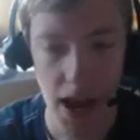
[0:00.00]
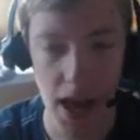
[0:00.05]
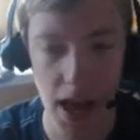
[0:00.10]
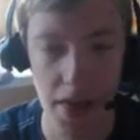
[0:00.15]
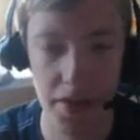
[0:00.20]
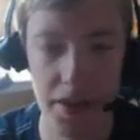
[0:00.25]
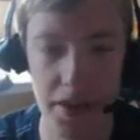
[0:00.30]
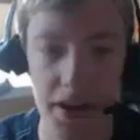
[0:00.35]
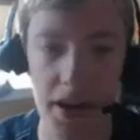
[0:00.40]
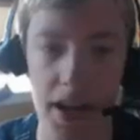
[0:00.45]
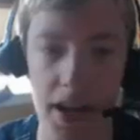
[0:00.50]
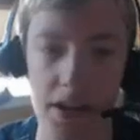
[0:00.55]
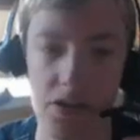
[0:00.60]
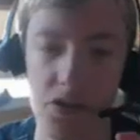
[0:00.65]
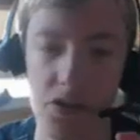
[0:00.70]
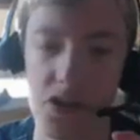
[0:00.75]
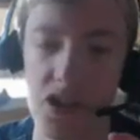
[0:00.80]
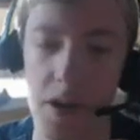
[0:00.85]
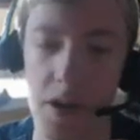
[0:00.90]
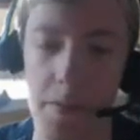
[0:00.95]
And then it
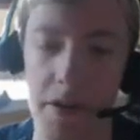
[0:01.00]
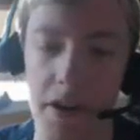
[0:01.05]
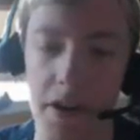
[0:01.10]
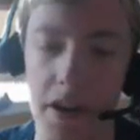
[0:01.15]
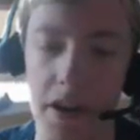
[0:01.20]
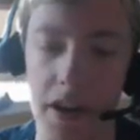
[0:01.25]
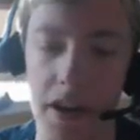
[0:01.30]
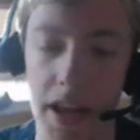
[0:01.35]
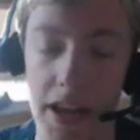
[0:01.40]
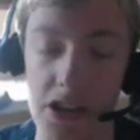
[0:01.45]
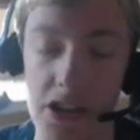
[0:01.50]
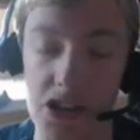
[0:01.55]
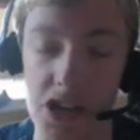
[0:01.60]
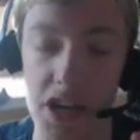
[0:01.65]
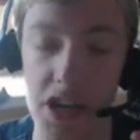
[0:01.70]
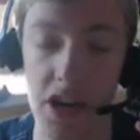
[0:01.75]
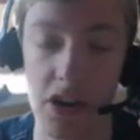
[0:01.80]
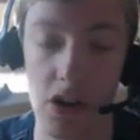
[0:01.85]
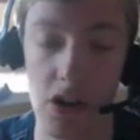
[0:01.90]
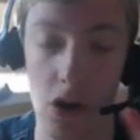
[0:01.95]
has you summon an
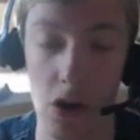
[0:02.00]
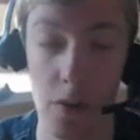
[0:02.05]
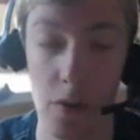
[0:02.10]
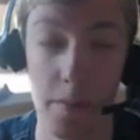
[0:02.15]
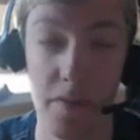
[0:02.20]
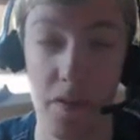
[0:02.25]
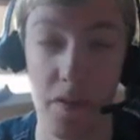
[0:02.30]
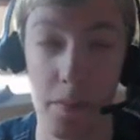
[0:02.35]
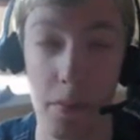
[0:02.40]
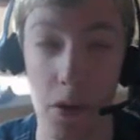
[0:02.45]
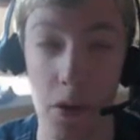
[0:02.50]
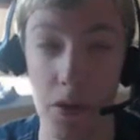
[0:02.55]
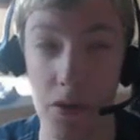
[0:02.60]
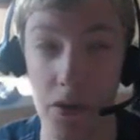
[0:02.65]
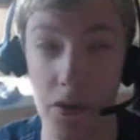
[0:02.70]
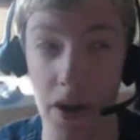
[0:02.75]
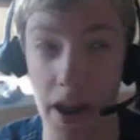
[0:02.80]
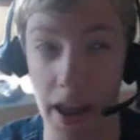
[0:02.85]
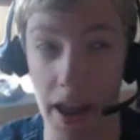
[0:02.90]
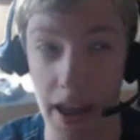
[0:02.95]
Ancient Gear Golem from both
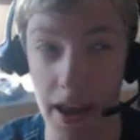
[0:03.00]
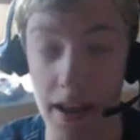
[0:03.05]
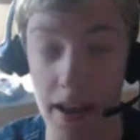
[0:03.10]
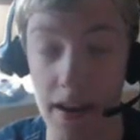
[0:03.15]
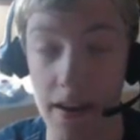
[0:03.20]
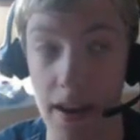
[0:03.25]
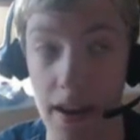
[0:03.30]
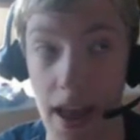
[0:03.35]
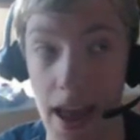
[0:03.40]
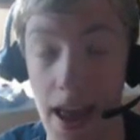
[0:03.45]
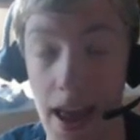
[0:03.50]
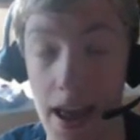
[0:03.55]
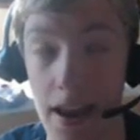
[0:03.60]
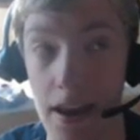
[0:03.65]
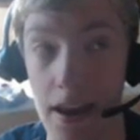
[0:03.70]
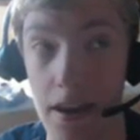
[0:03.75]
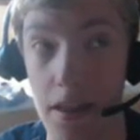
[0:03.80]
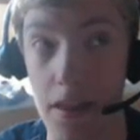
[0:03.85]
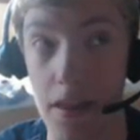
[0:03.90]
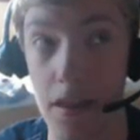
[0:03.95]
your hand
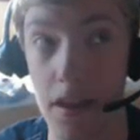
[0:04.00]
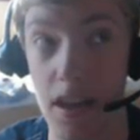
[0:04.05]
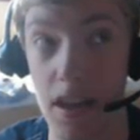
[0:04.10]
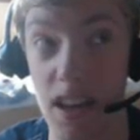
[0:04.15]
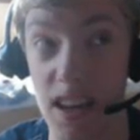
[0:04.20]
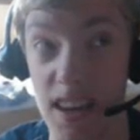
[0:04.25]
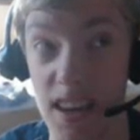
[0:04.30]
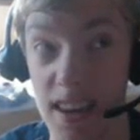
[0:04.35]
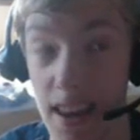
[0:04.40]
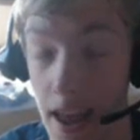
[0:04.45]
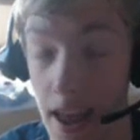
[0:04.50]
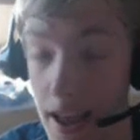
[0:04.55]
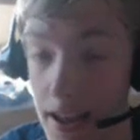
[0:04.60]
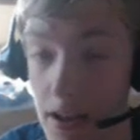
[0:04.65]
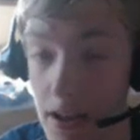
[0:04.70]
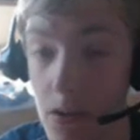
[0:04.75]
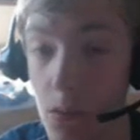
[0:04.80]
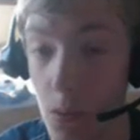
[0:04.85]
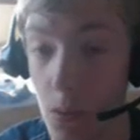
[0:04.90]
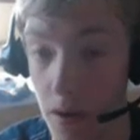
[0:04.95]
and the
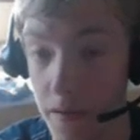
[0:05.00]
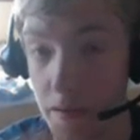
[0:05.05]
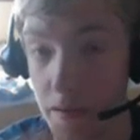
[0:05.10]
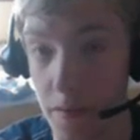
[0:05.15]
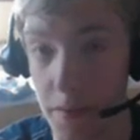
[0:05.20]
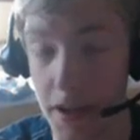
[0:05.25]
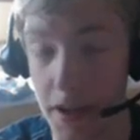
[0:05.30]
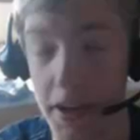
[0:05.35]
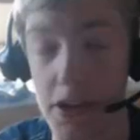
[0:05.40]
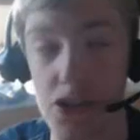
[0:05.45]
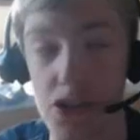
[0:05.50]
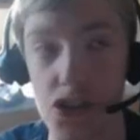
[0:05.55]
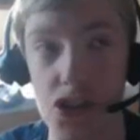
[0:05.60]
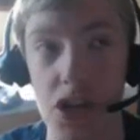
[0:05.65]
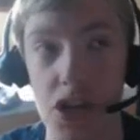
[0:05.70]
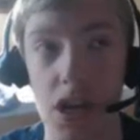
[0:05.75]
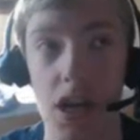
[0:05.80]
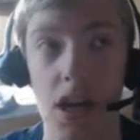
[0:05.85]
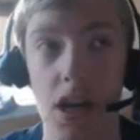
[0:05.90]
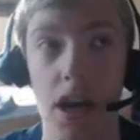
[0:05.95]
deck, 1 from
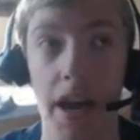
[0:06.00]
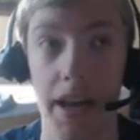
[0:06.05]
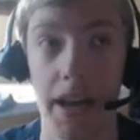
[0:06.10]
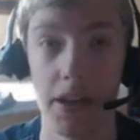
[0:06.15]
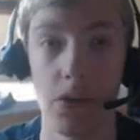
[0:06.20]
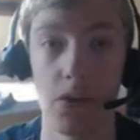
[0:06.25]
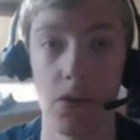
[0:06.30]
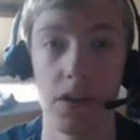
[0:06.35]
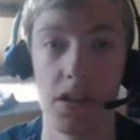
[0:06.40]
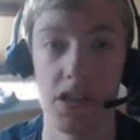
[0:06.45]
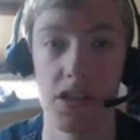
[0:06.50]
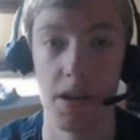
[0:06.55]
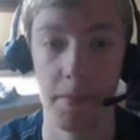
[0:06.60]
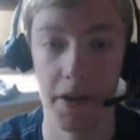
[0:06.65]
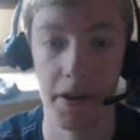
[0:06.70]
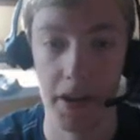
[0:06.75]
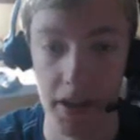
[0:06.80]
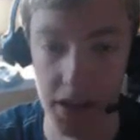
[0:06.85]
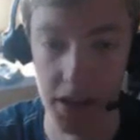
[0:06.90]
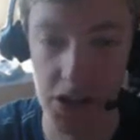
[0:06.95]
each. Ignoring the
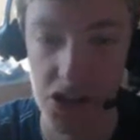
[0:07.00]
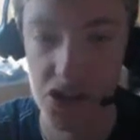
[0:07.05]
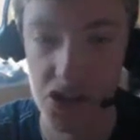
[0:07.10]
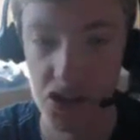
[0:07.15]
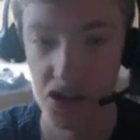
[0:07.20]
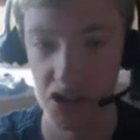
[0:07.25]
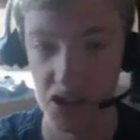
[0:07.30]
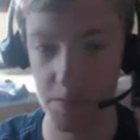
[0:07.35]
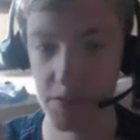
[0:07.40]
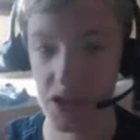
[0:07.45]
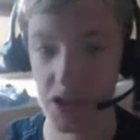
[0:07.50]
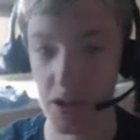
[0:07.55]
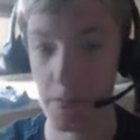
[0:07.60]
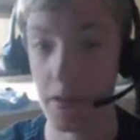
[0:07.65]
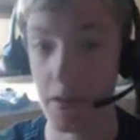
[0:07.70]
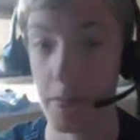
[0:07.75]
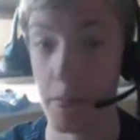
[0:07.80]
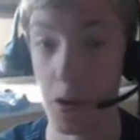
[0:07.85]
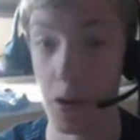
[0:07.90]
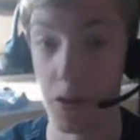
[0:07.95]
summoning conditions, you
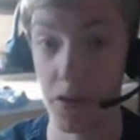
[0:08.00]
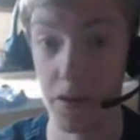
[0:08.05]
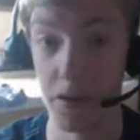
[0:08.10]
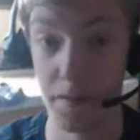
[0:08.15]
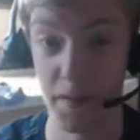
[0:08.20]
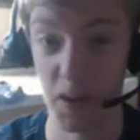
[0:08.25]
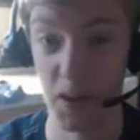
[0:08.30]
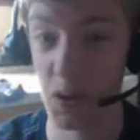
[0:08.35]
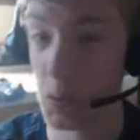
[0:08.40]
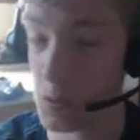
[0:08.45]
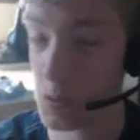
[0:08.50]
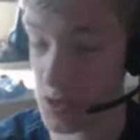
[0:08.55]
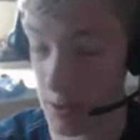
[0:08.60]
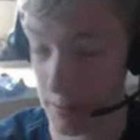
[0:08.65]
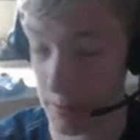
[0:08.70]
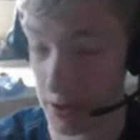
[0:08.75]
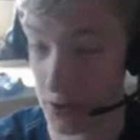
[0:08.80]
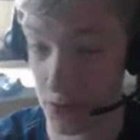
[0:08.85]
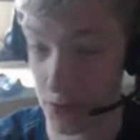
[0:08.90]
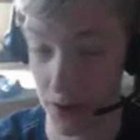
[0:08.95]
summon them both to the field, which
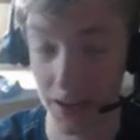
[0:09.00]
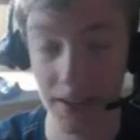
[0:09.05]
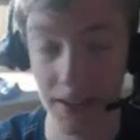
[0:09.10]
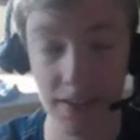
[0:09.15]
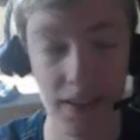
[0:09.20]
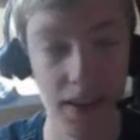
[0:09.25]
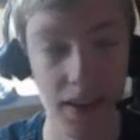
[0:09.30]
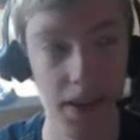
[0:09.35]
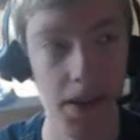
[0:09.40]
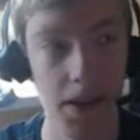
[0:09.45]
can be great.